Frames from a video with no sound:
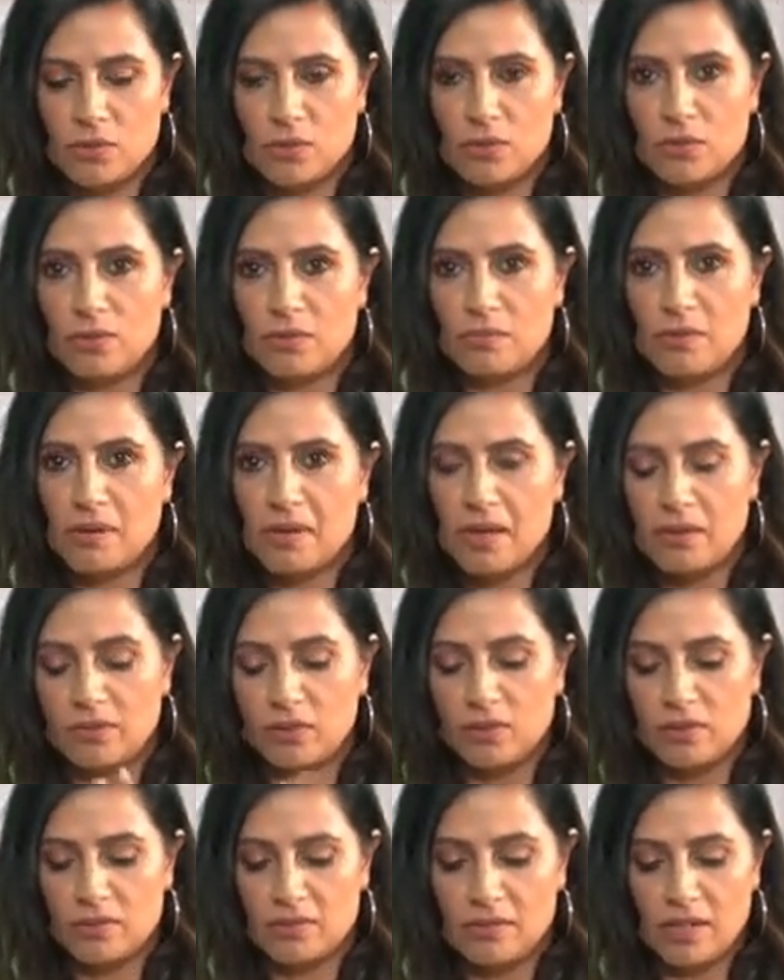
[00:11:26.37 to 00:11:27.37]
So you can maybe
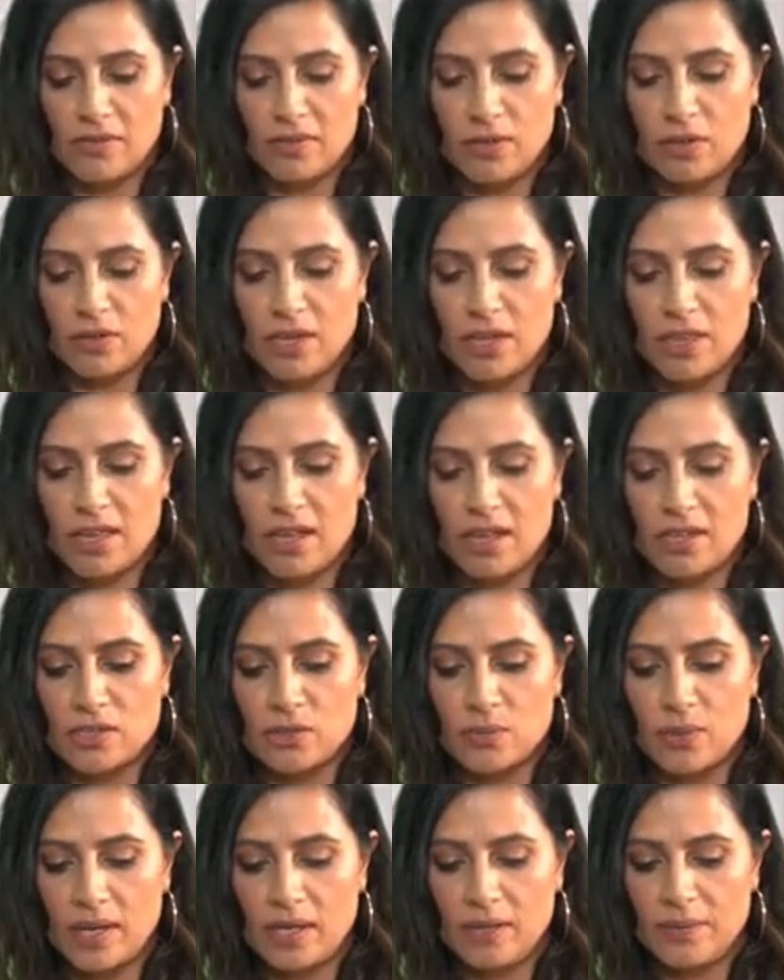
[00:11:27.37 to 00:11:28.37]
have a look at that
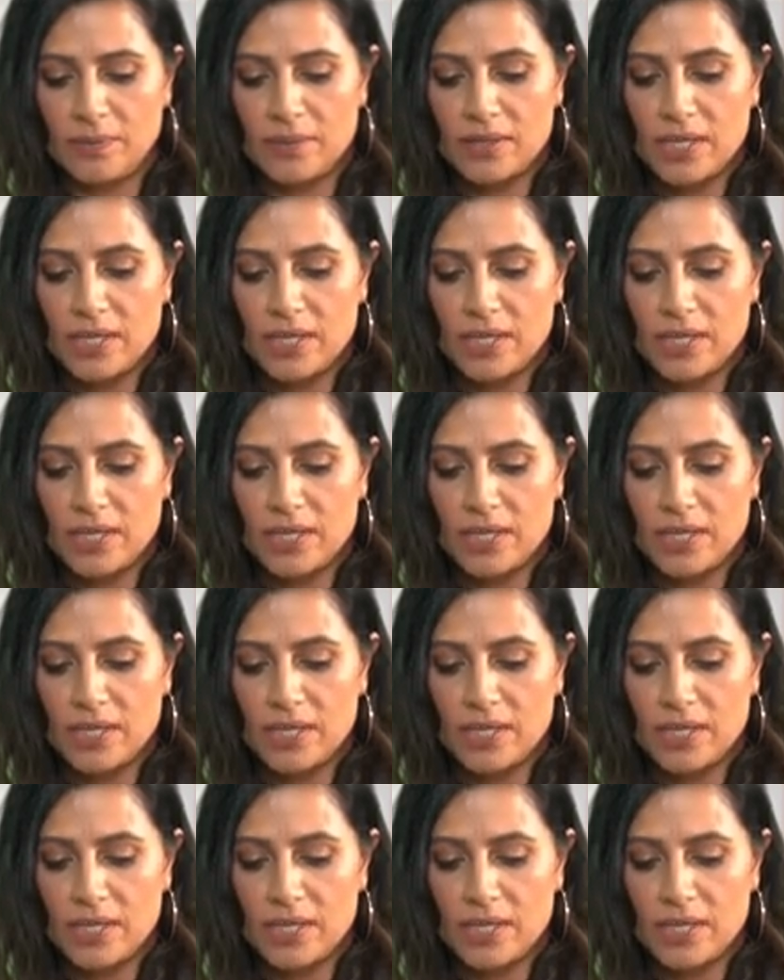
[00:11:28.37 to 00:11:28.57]
as well.